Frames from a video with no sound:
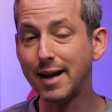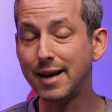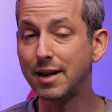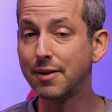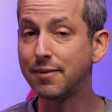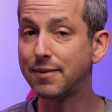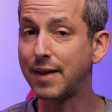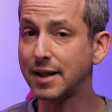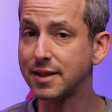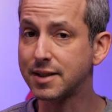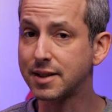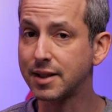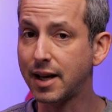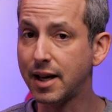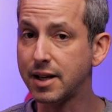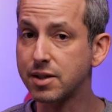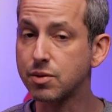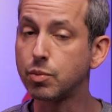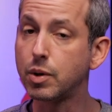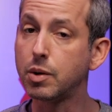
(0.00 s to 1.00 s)
and if that's the
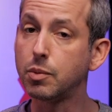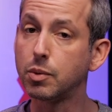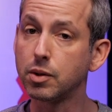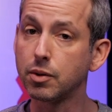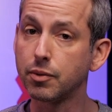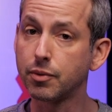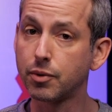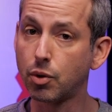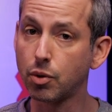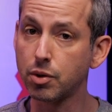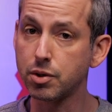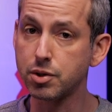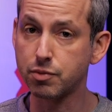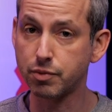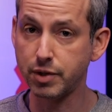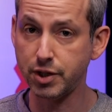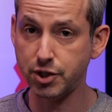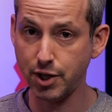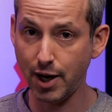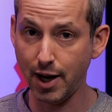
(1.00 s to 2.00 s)
case, we will of course
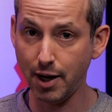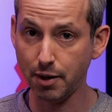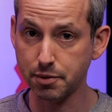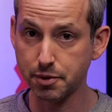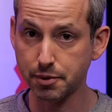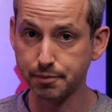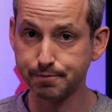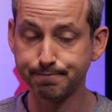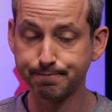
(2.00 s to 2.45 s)
reach out.